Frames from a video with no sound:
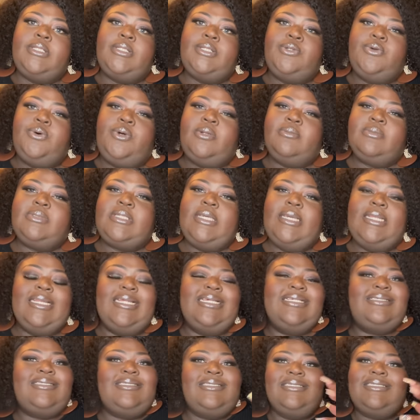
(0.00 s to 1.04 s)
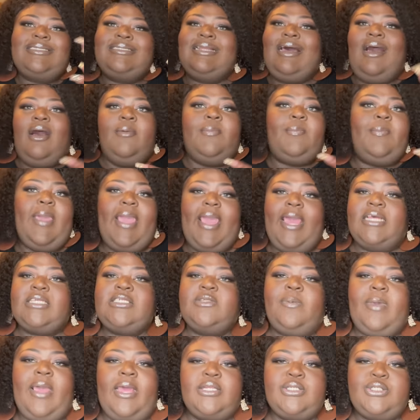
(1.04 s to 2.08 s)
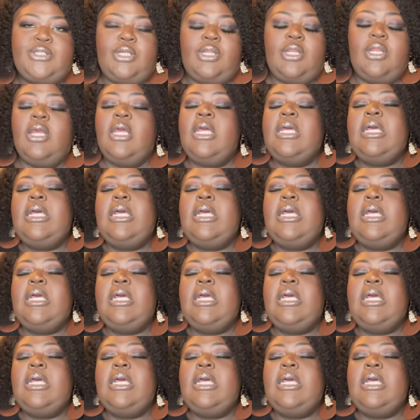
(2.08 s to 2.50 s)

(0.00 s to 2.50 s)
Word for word: You know what I'm saying? It's just not fast fashion.